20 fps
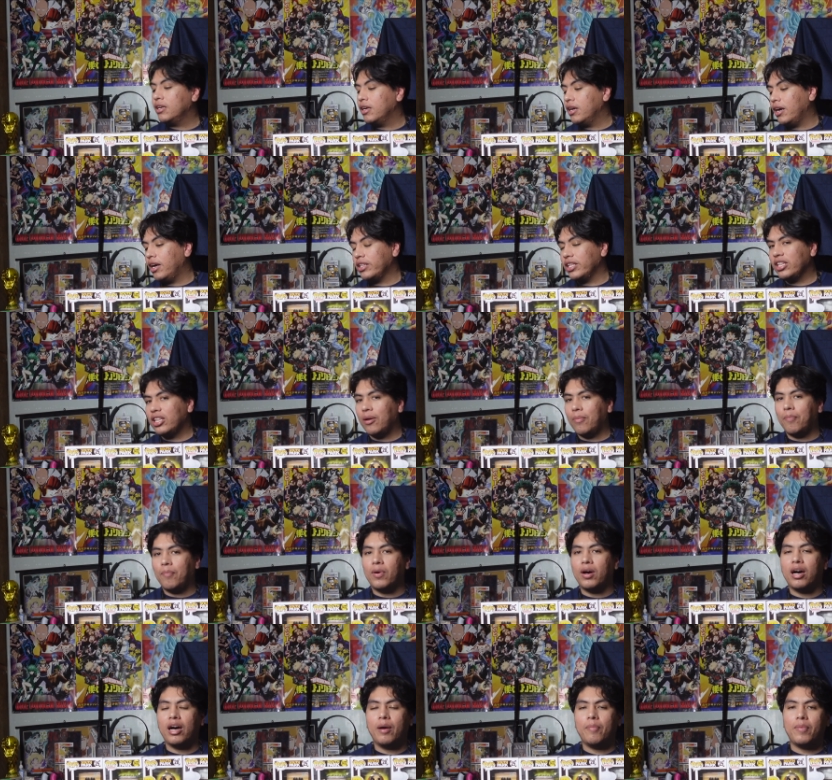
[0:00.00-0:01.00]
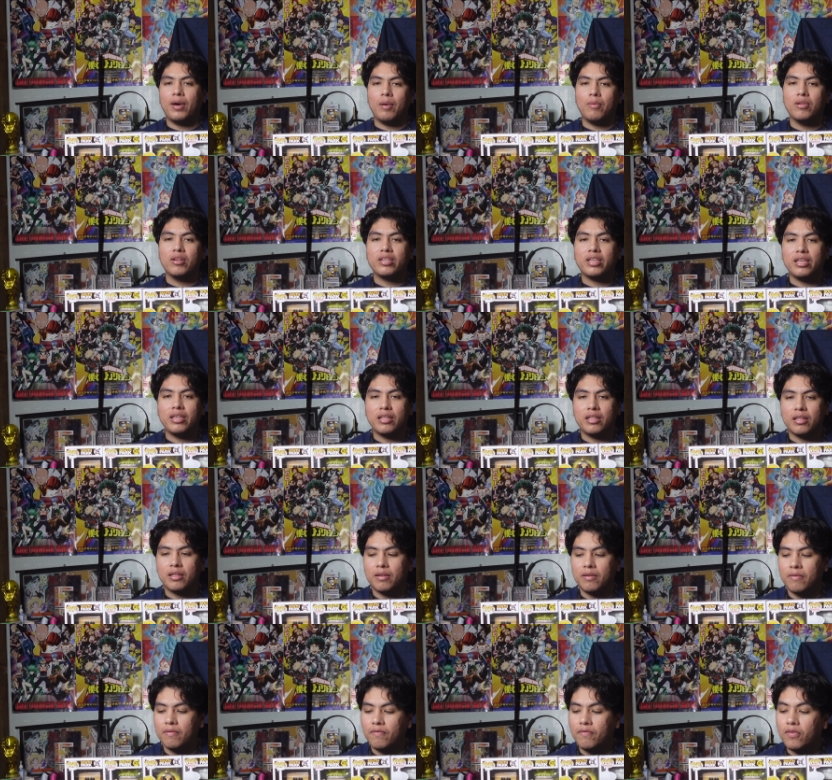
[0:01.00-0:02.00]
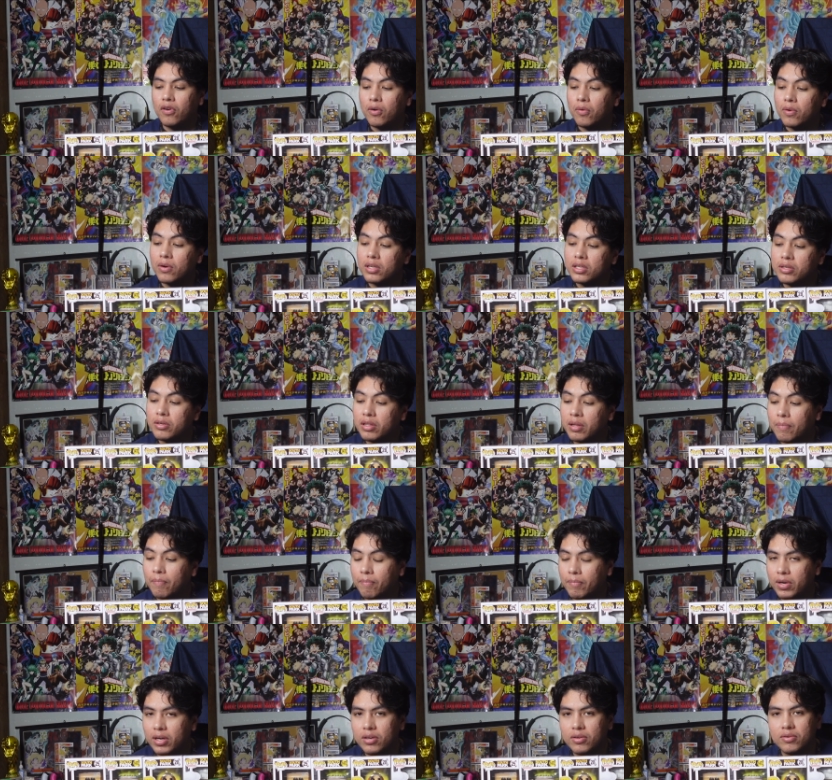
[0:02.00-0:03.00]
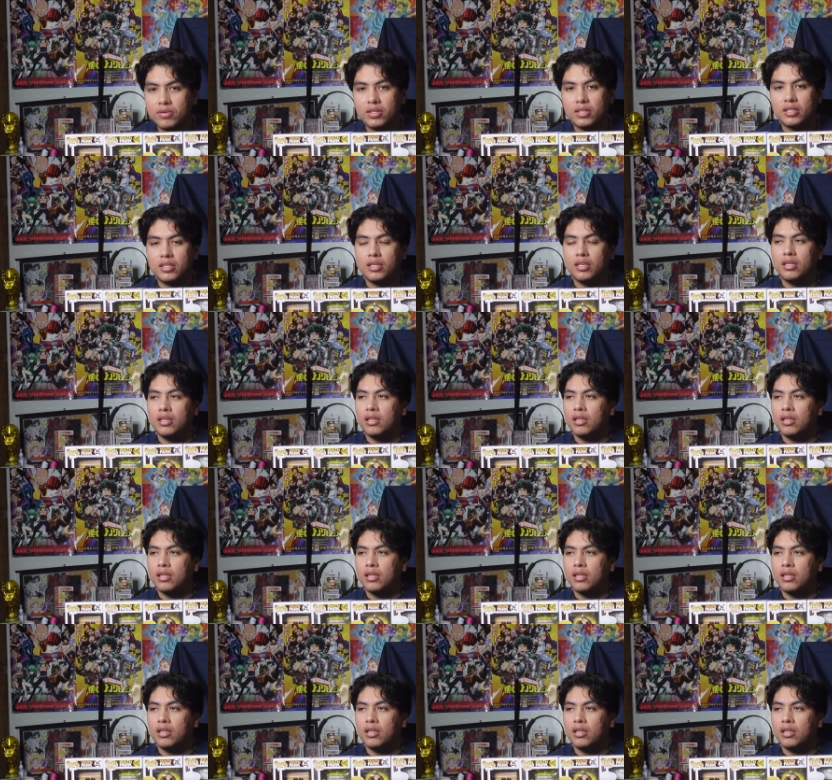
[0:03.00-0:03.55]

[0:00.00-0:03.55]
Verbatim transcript: I think the pop I'm looking forward to the most